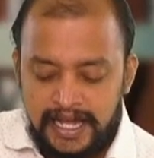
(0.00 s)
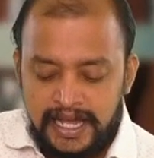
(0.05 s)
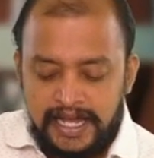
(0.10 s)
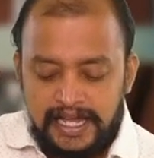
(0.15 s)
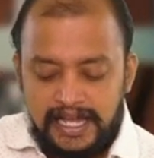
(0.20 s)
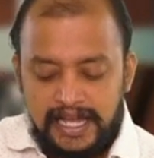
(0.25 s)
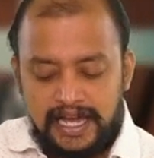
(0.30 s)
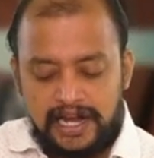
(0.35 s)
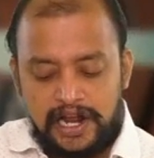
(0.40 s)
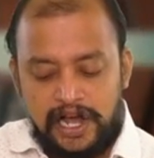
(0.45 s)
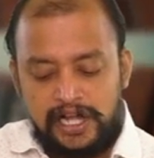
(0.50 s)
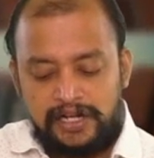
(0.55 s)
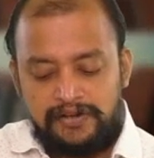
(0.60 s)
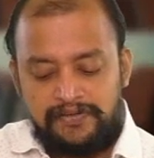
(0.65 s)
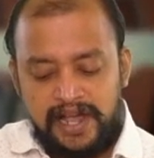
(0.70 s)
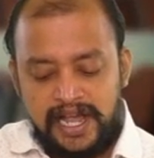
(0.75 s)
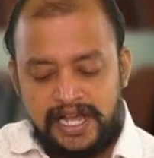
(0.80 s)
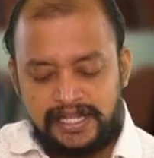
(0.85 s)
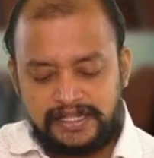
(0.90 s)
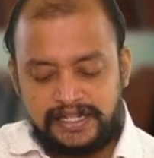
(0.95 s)
Here
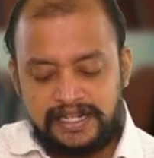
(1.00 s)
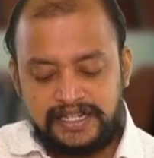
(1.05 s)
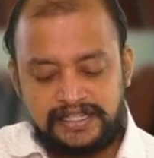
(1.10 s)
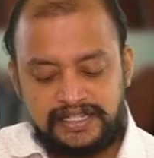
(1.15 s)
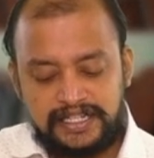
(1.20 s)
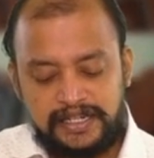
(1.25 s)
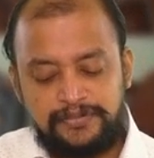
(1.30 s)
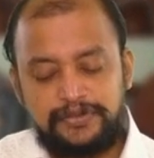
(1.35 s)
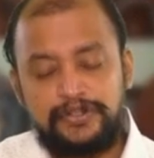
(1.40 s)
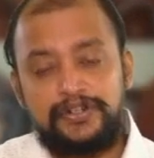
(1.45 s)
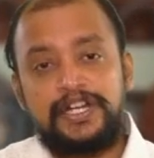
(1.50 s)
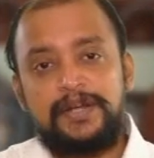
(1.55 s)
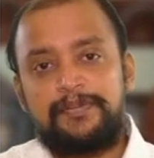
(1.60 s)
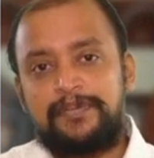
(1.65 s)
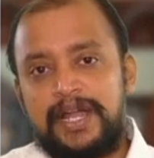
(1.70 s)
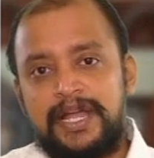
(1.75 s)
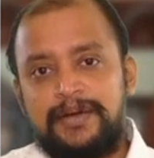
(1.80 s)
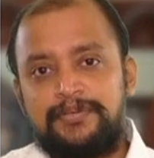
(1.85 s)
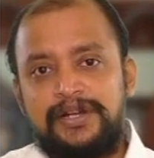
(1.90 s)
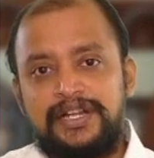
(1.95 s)
always customs duty
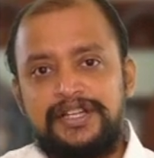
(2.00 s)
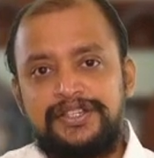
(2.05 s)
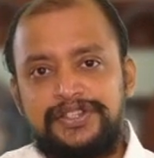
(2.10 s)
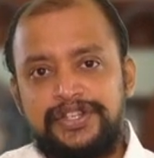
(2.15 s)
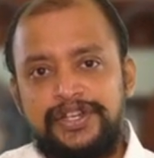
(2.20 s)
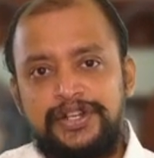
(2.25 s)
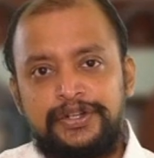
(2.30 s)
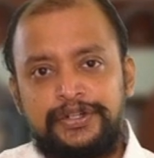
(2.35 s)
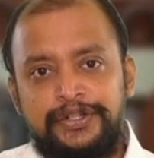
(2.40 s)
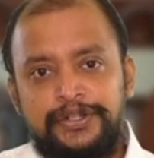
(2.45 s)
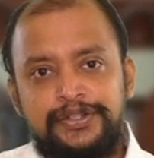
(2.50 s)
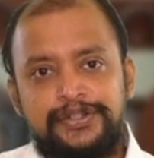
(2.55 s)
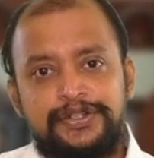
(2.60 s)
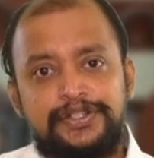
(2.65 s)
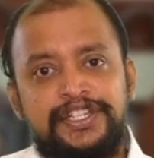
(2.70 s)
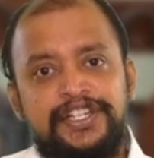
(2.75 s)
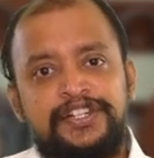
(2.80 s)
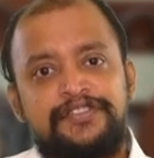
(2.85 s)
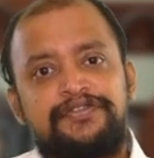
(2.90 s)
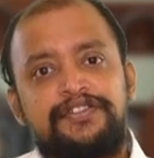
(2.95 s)
payable is zero, so
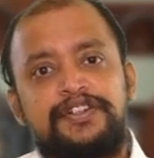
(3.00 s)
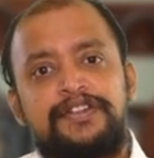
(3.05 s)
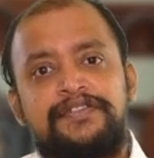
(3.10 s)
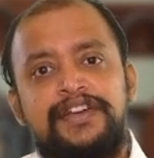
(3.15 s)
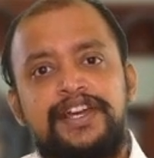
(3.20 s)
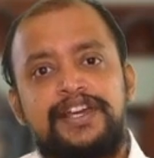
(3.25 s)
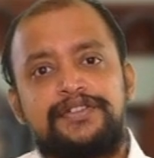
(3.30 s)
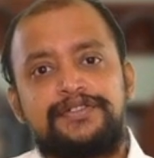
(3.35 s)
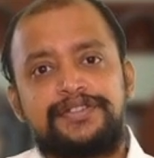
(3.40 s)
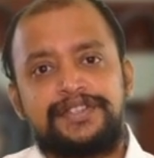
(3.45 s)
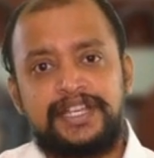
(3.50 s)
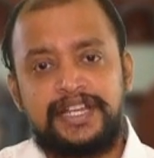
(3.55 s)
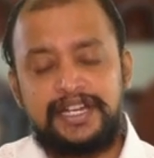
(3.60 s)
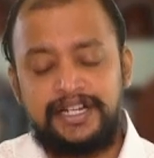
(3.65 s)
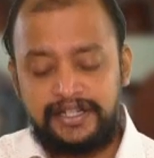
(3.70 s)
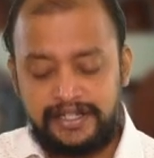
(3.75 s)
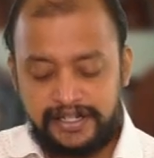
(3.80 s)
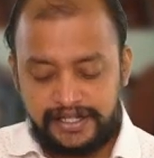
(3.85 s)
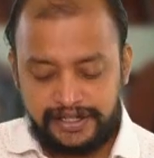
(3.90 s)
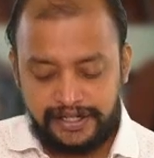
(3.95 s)
therefore warehousing
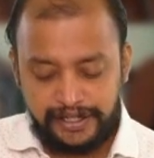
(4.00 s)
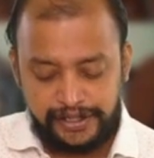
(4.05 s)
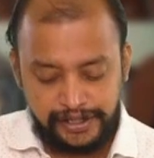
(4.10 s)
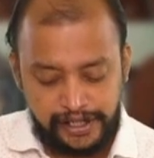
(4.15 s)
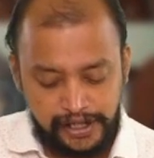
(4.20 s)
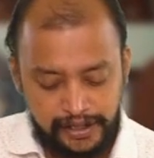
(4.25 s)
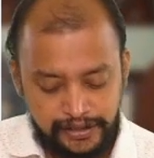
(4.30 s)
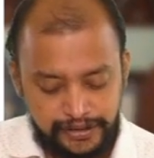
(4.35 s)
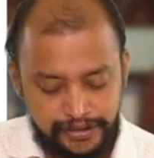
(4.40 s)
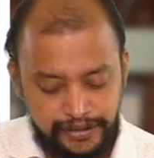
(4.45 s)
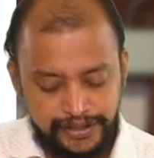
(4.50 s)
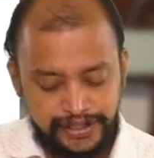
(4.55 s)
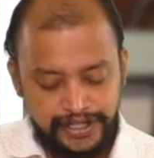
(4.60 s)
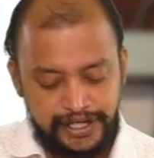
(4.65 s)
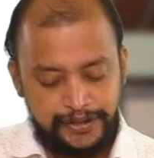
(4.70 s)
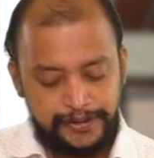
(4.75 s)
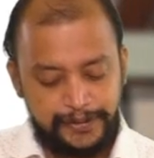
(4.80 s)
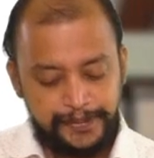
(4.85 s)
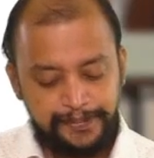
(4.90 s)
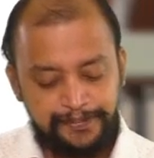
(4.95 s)
interest is also
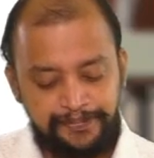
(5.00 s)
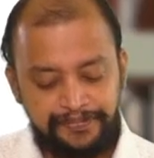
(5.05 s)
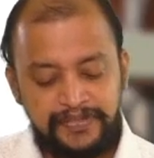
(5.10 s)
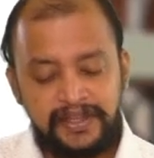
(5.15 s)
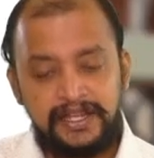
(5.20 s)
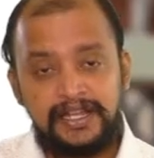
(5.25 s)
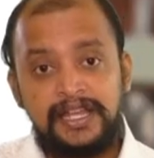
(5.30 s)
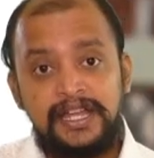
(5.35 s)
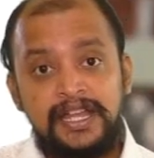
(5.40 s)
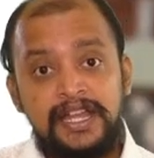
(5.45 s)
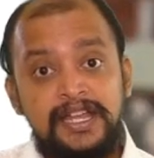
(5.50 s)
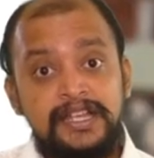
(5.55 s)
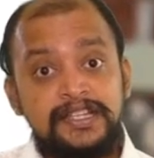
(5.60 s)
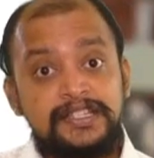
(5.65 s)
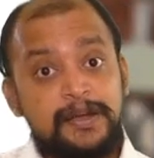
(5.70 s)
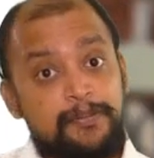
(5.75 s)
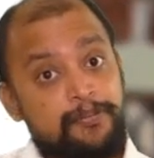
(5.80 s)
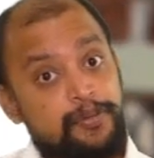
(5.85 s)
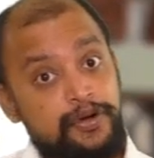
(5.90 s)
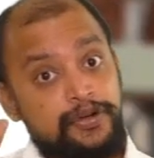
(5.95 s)
zero.
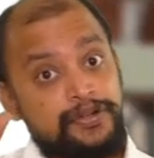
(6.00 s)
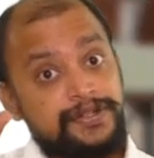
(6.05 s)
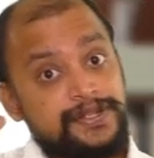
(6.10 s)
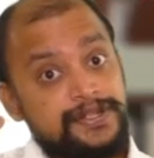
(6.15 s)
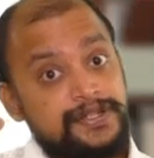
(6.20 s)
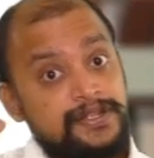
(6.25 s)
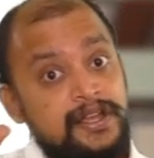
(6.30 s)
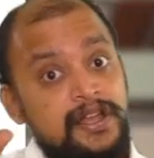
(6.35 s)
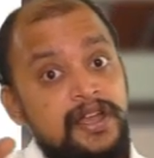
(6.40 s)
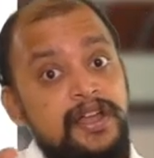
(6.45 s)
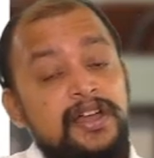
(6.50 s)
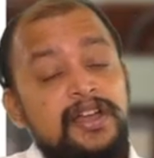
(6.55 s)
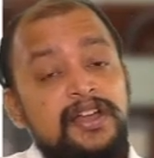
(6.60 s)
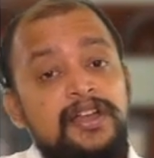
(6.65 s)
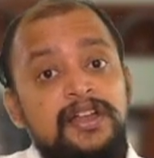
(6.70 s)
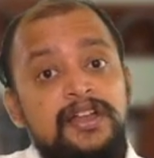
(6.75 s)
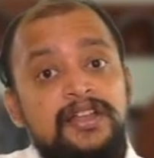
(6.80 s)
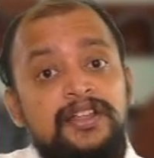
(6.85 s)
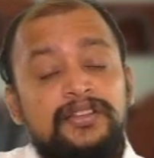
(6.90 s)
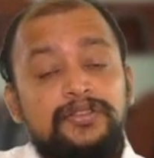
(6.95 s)
Suppose
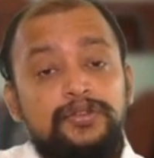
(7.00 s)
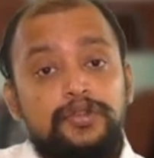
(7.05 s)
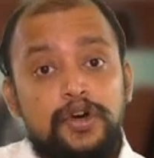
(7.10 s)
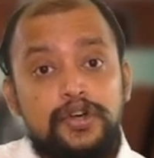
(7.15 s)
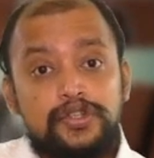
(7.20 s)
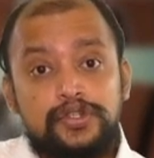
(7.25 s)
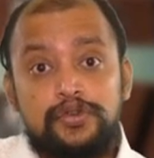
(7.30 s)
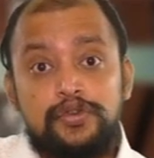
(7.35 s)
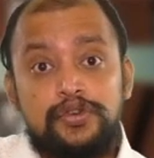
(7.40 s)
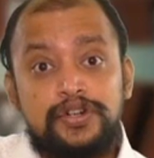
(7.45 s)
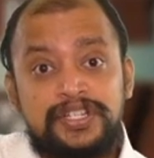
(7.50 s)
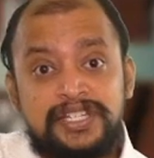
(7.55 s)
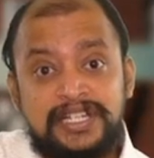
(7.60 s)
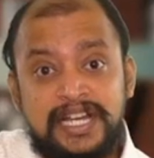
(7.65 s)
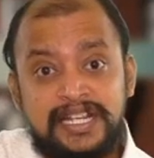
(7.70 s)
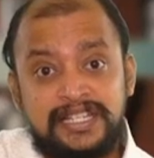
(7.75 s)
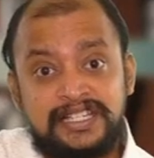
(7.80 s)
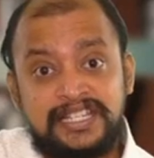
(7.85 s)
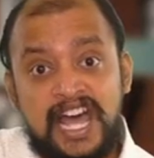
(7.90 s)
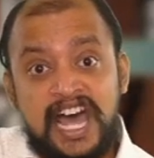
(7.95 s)
those goods
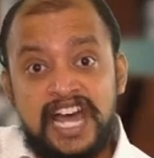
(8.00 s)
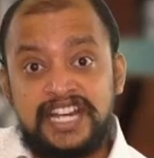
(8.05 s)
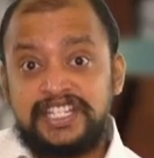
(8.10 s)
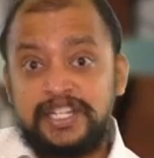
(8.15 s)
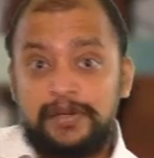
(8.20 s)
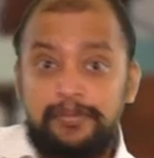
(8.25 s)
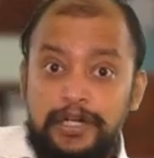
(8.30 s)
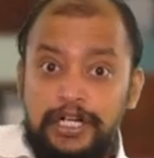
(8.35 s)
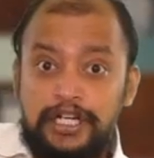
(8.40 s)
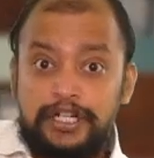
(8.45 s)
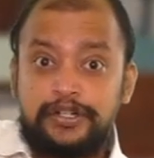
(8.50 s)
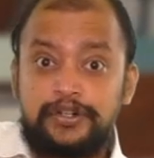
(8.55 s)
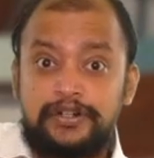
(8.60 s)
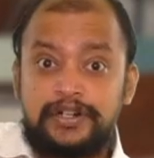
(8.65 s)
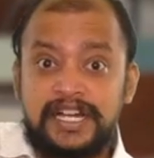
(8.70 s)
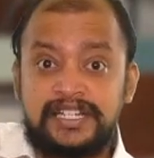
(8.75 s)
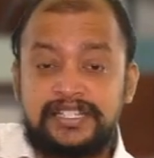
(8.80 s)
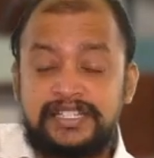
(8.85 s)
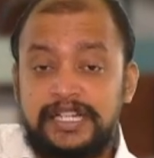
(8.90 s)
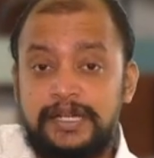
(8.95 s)
are chargeable to
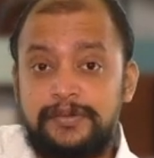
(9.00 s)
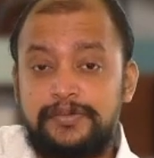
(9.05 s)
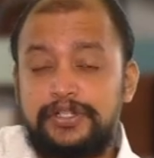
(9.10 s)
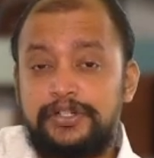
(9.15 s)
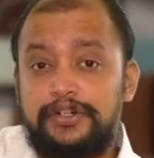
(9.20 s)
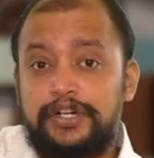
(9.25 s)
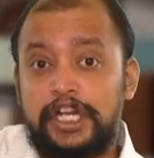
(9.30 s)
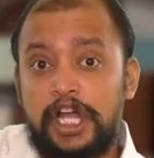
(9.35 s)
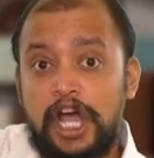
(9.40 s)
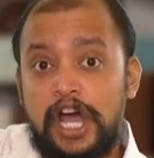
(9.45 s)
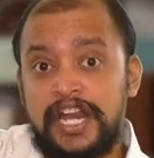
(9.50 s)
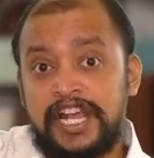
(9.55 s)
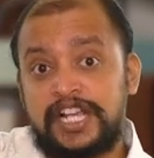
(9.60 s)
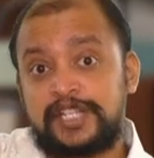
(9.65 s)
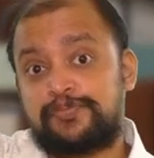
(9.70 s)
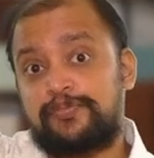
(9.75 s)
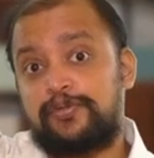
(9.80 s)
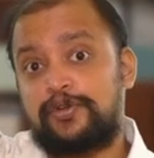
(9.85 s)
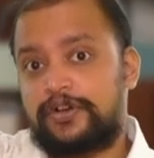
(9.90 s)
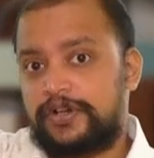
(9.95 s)
customs duty on
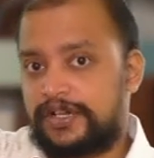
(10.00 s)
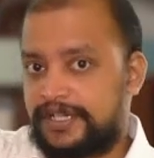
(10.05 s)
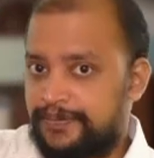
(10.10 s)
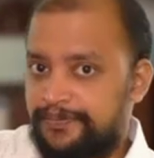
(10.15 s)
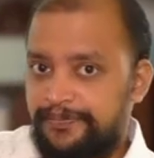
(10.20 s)
export